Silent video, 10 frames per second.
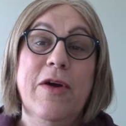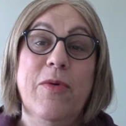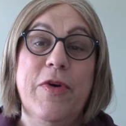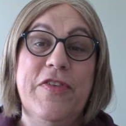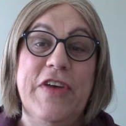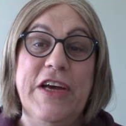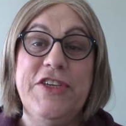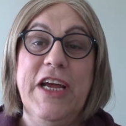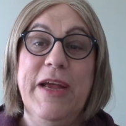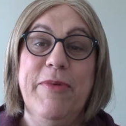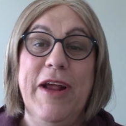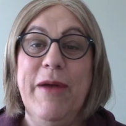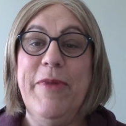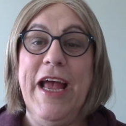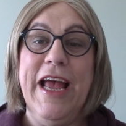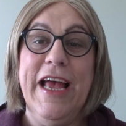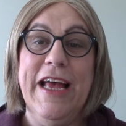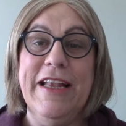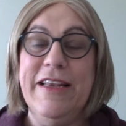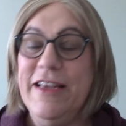with Sasha Abraham
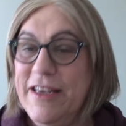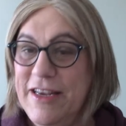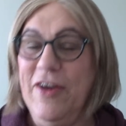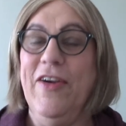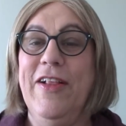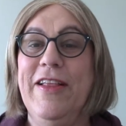and Daryl.